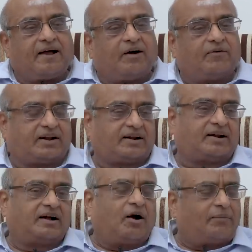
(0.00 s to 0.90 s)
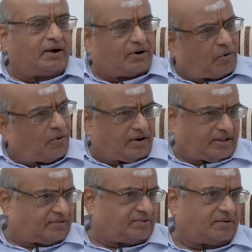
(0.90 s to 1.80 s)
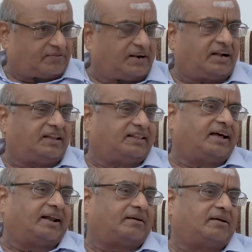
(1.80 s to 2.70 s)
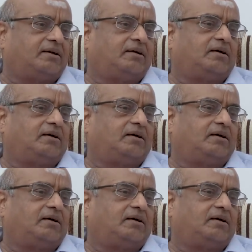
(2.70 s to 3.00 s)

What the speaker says: Our government role is definitely there.